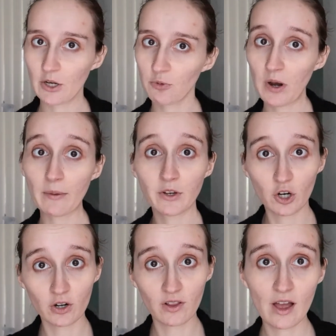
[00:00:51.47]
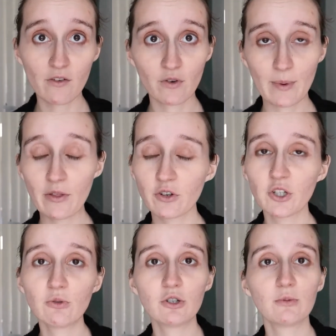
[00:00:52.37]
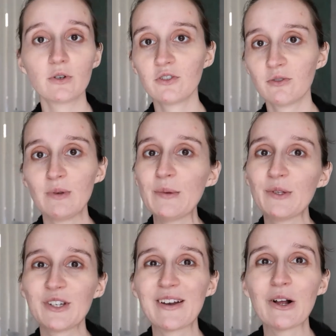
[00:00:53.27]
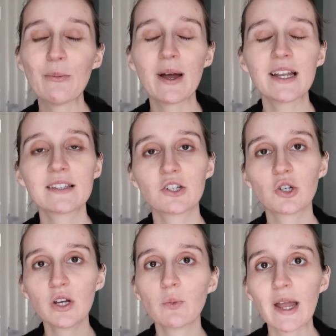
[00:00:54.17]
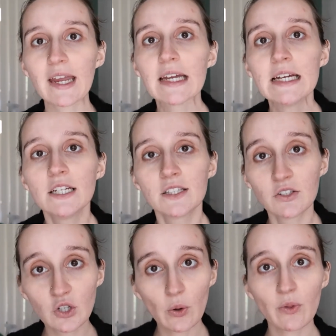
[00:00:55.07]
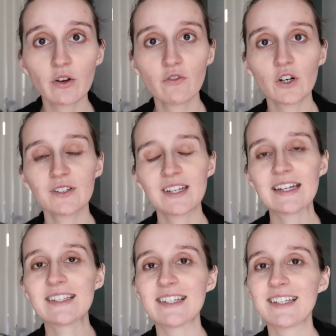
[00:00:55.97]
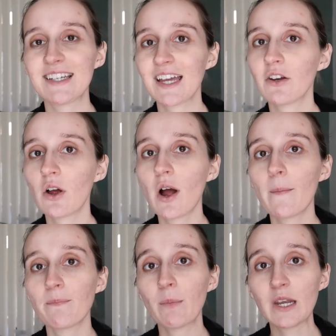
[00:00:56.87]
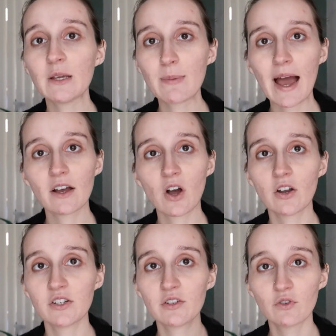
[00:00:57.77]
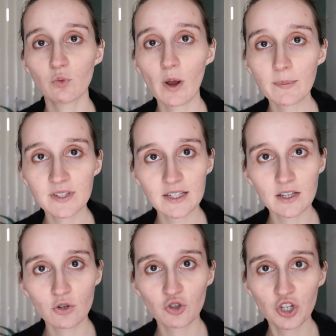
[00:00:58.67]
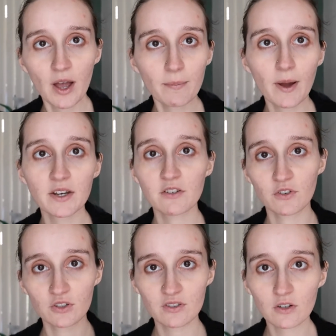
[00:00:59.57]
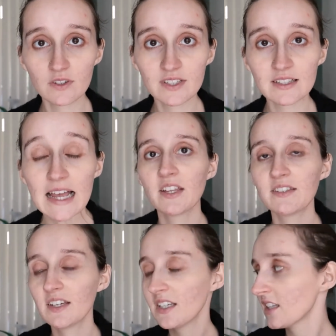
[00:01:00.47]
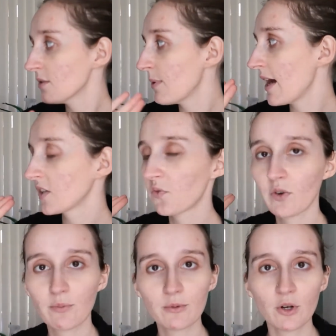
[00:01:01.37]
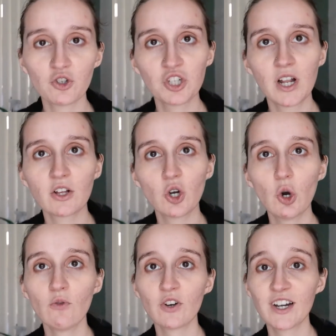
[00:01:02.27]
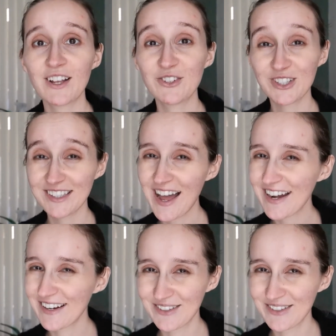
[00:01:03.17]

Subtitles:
I know you probably heard a lot from other YouTubers or people in general, but it's a great way to go there first and to get money back on different websites that you shop on, different services. I did get the box for promotion. I'll go over it. I just got it.